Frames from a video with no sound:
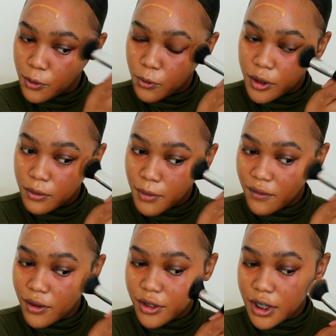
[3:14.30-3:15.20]
with my
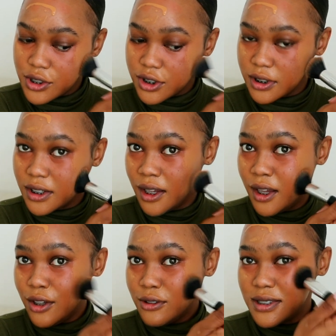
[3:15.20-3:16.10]
foundation.
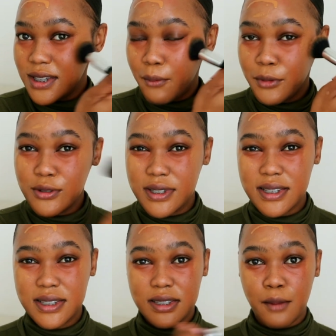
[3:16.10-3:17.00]
You'll see I'm
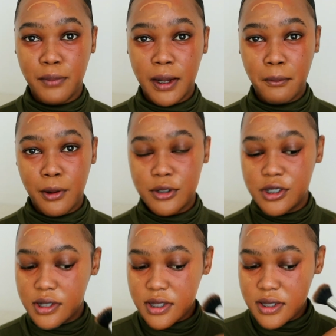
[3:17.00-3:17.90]
using stippling
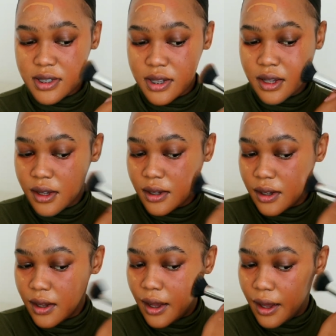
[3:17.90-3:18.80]
motions.
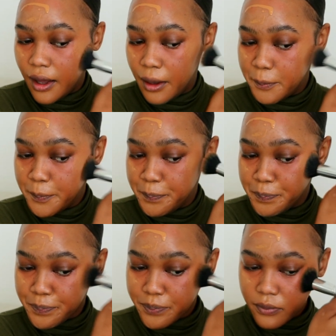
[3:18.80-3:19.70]

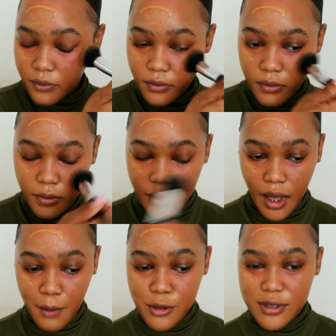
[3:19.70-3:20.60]

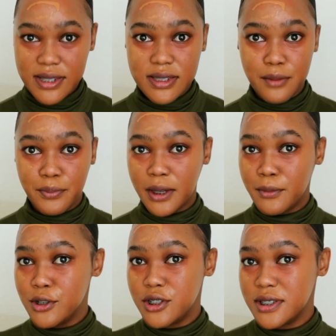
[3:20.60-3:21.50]
I'm using stippling
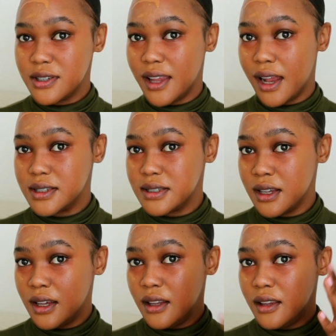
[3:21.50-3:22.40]
motion so that
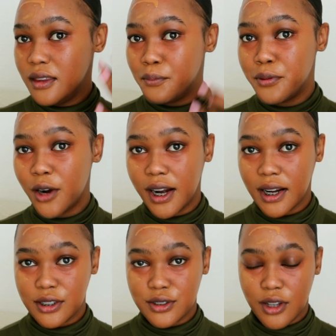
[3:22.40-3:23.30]
the
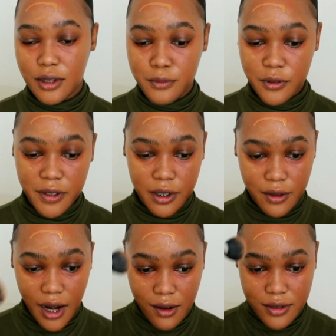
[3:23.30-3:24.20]
product is not moving
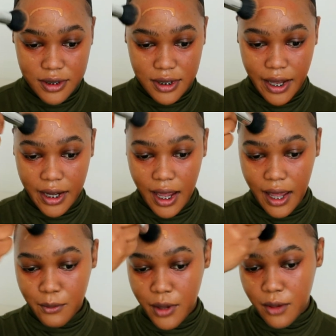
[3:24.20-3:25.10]
around and
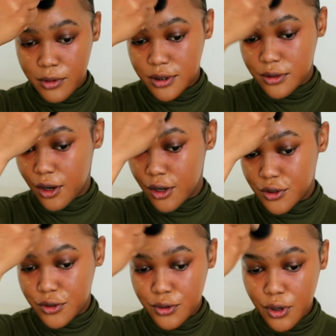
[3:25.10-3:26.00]
I'm able to
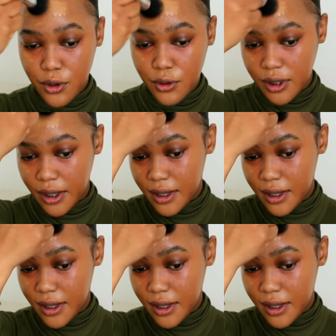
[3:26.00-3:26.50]
control